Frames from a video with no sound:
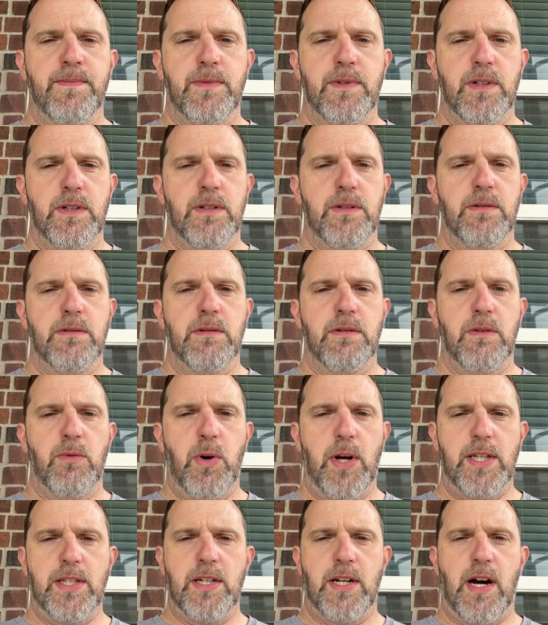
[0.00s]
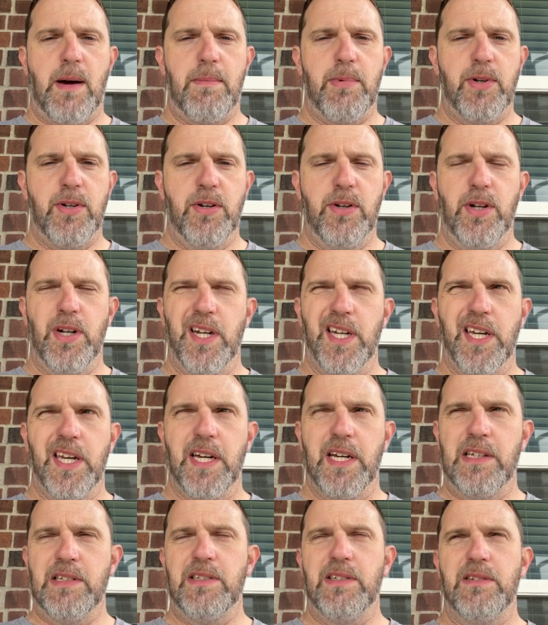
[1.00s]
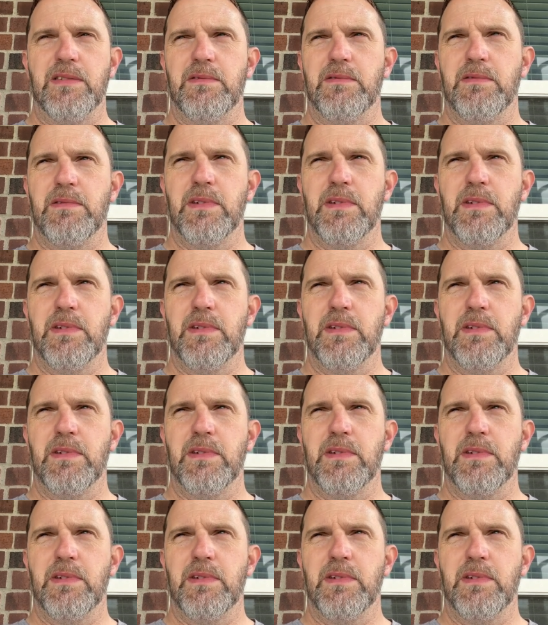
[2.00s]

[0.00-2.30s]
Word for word: So wasted opportunity, I guess.